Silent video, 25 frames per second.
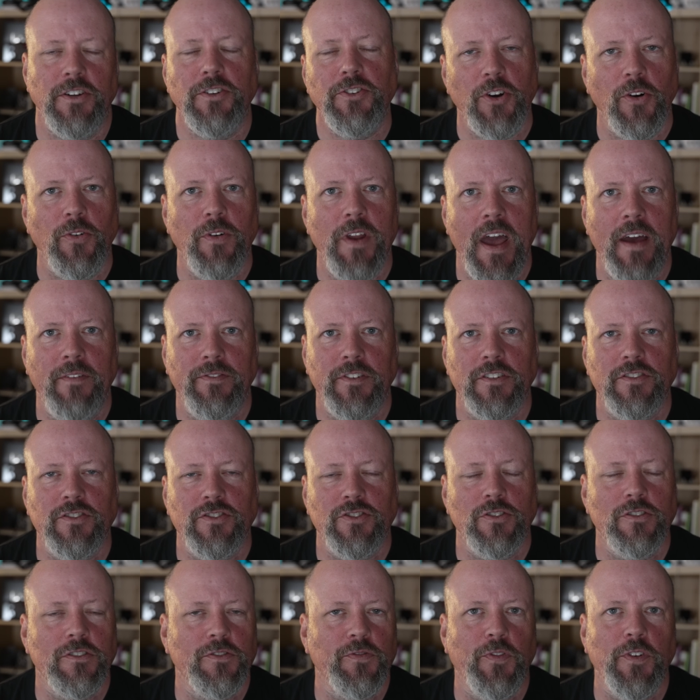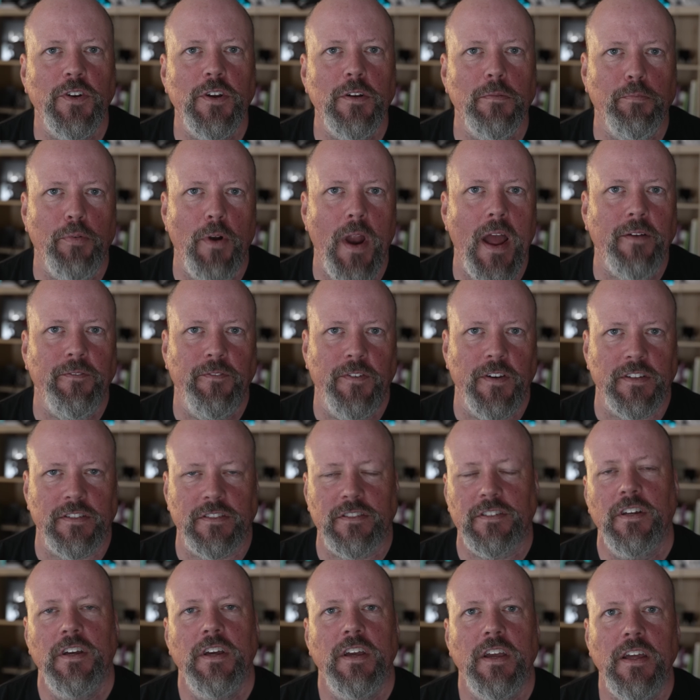You don't have to search for your
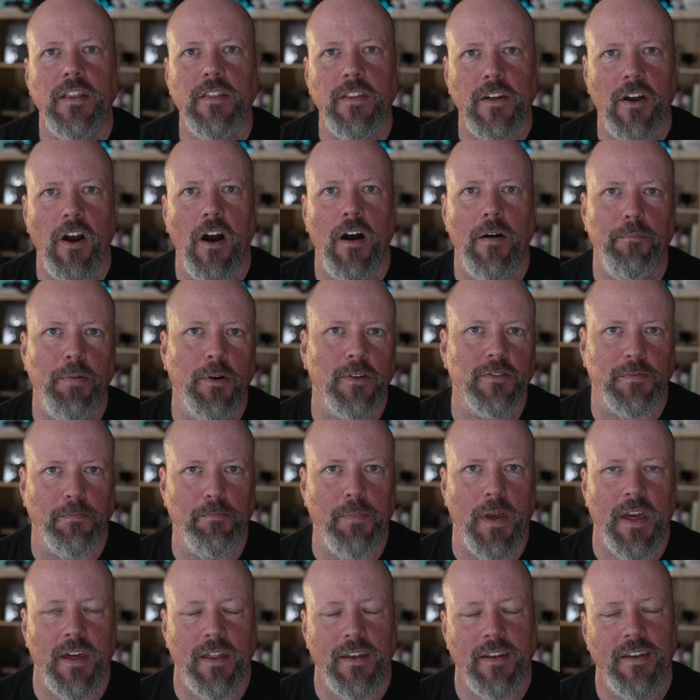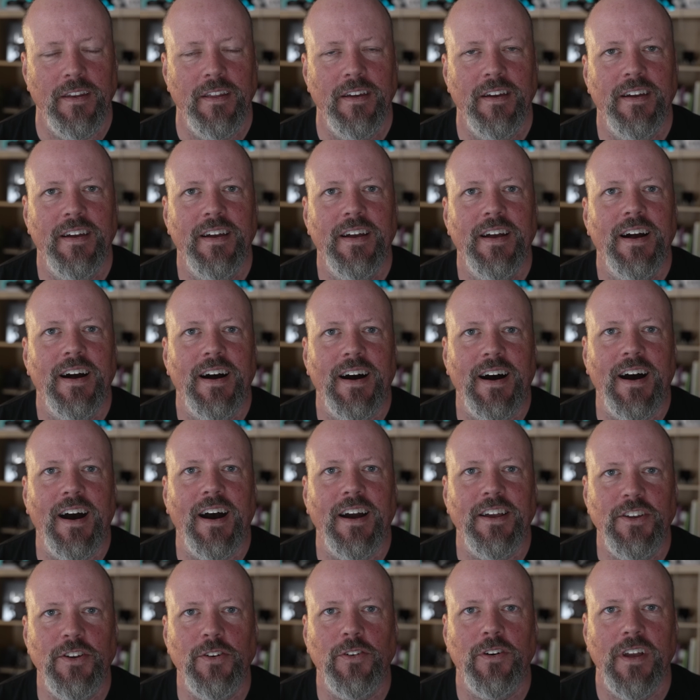breakfast in the compost bin.
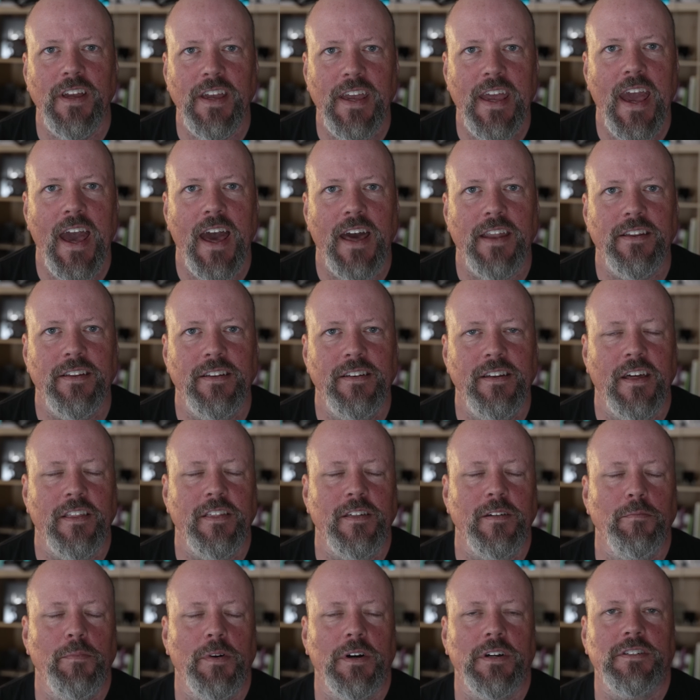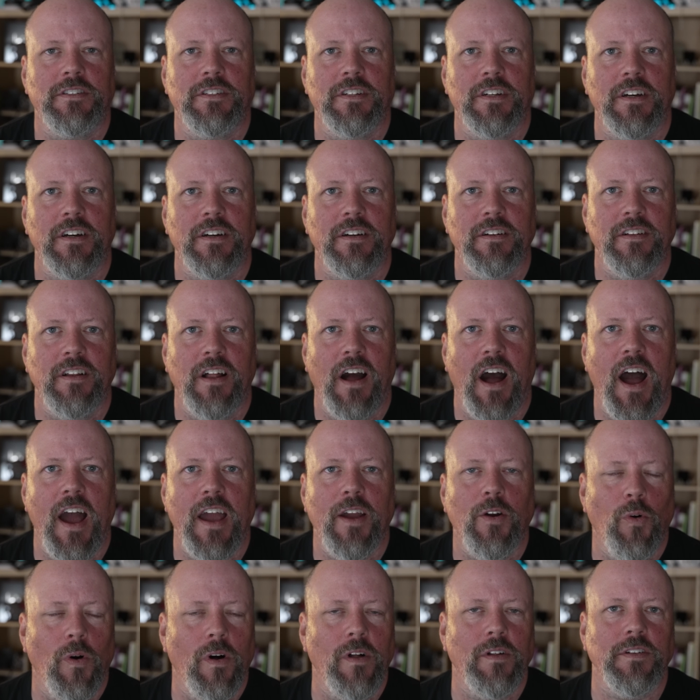Uh, you can get nothing but uh,
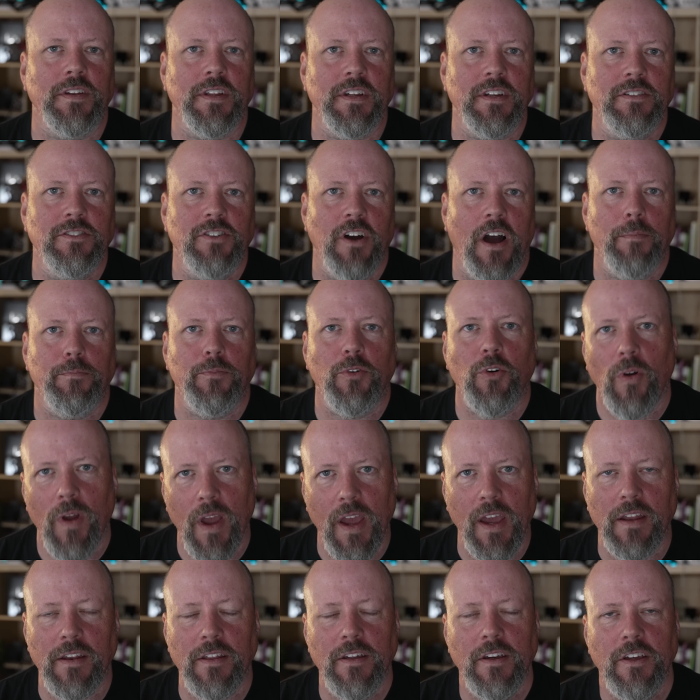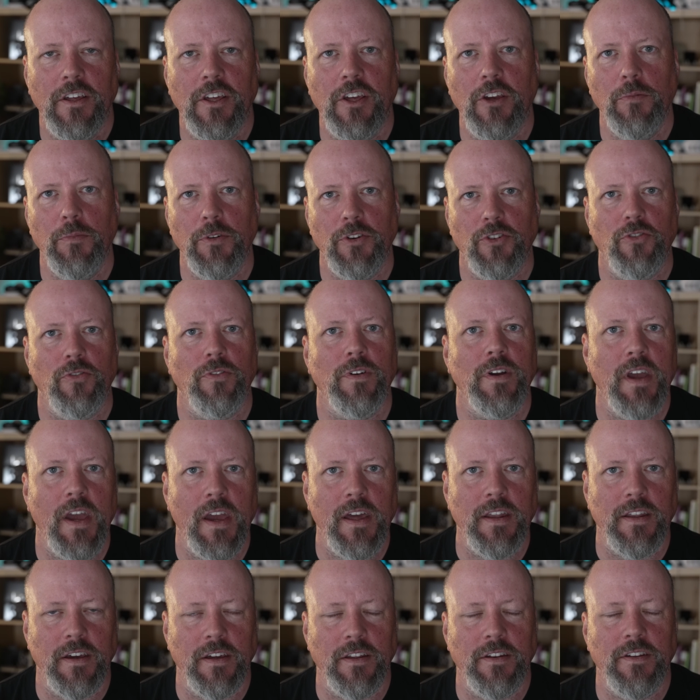high quality, top grade, human
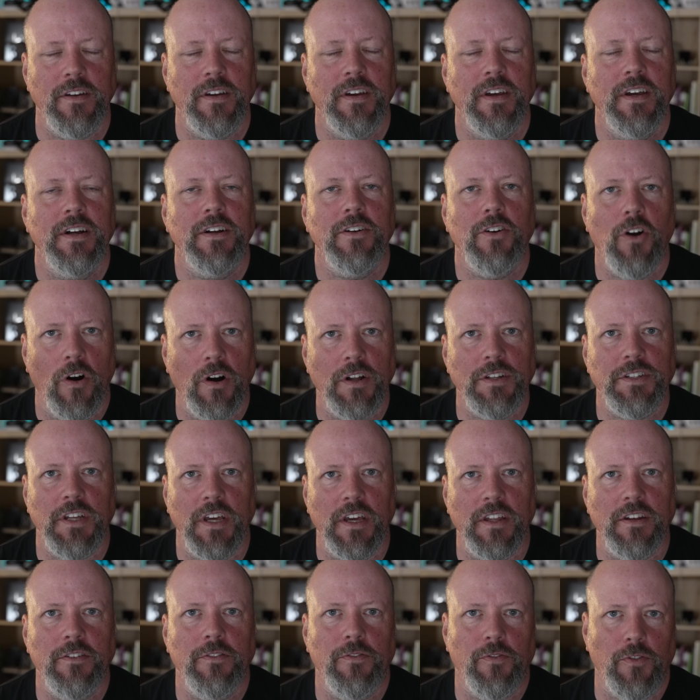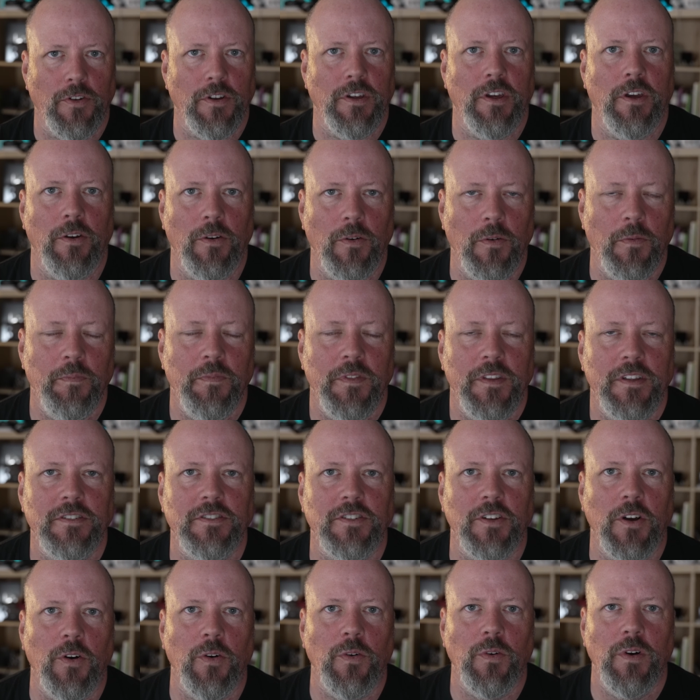created content for you.
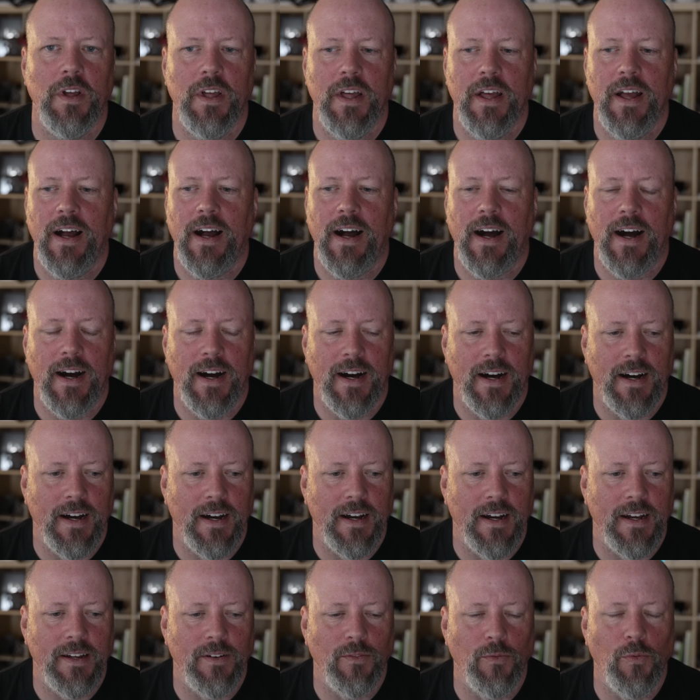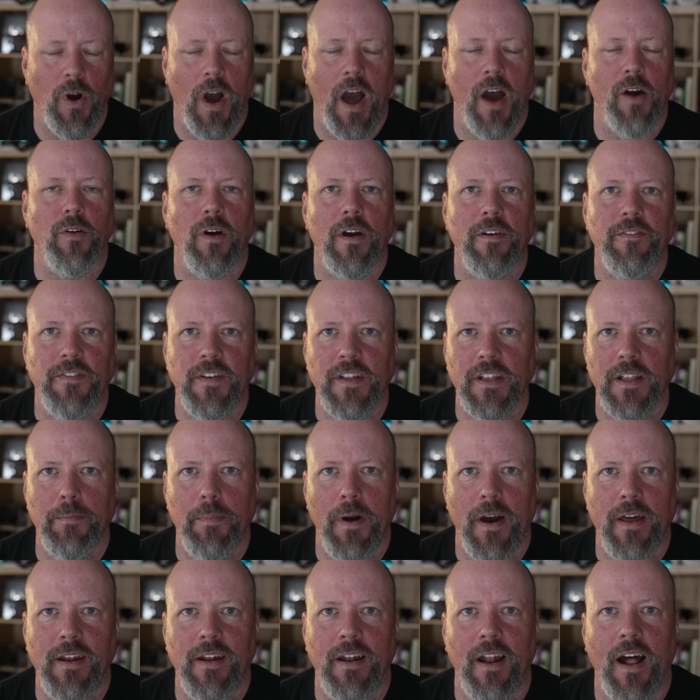So, uh, how do I feel
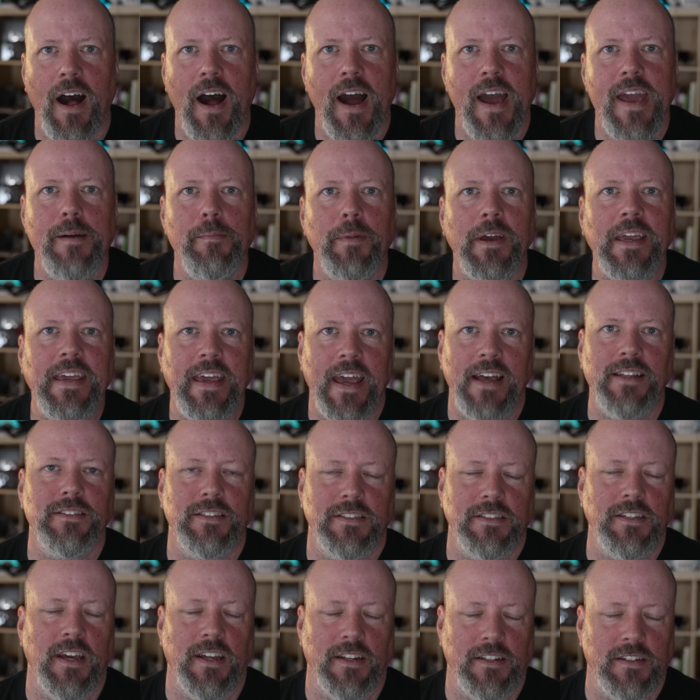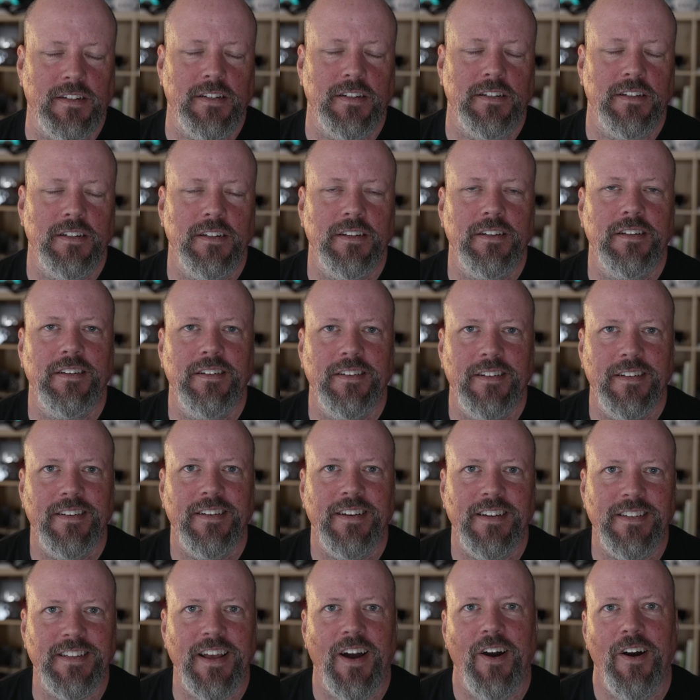about it? I am against it,
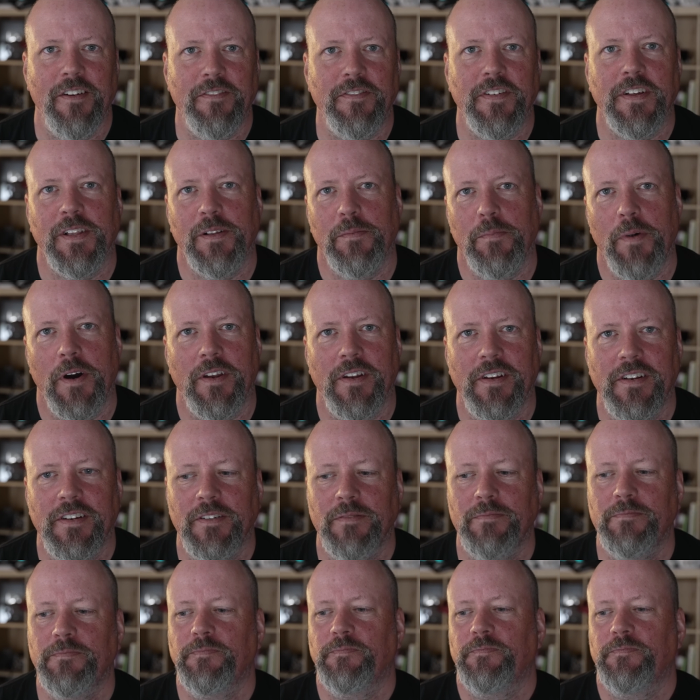is how I feel about it.